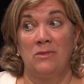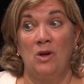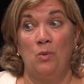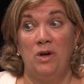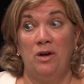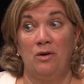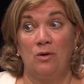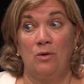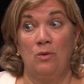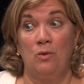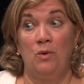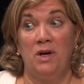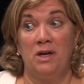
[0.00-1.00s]
We are
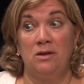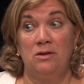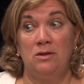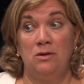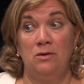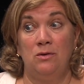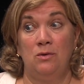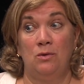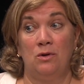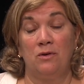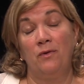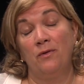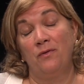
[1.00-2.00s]
quick to
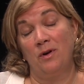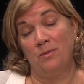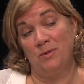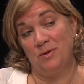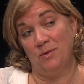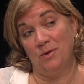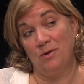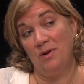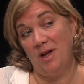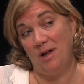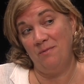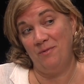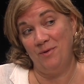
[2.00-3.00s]
look for pharmaceutical
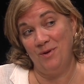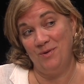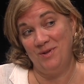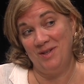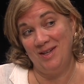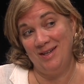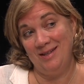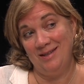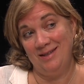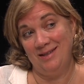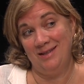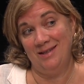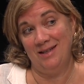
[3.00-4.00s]
help for those
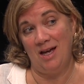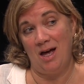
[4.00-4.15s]
things.